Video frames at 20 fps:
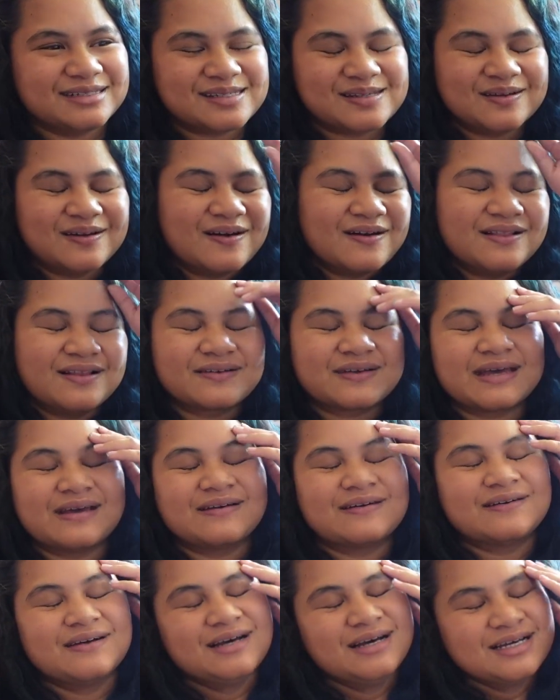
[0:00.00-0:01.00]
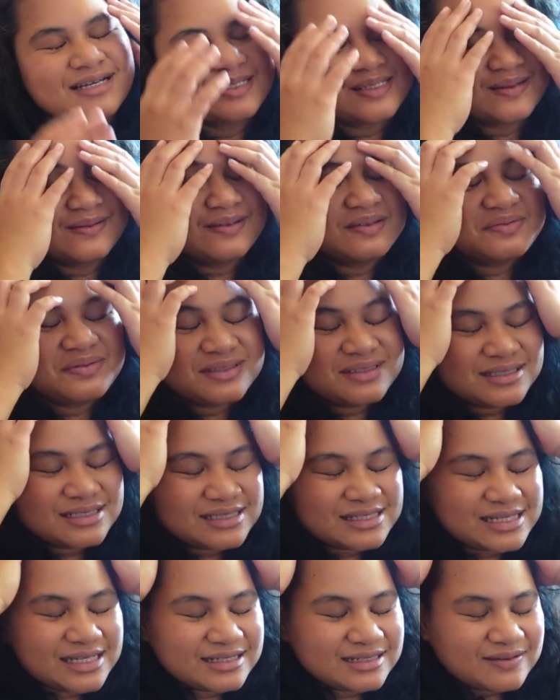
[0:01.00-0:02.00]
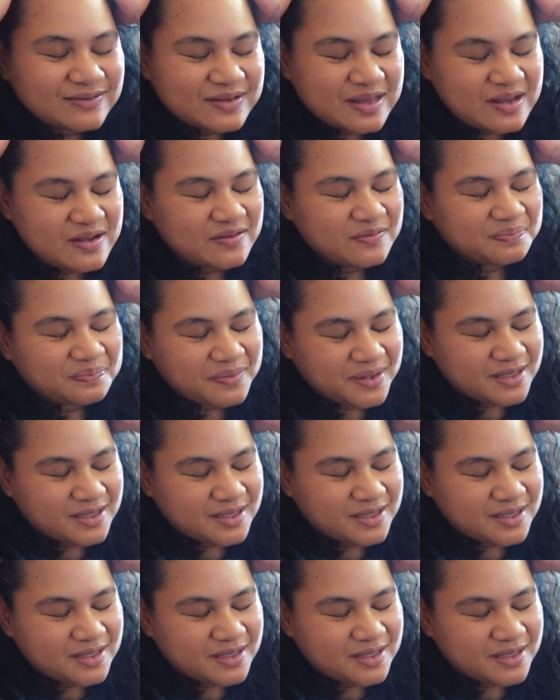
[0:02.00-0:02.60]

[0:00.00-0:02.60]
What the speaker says: So okay, so let's say, okay,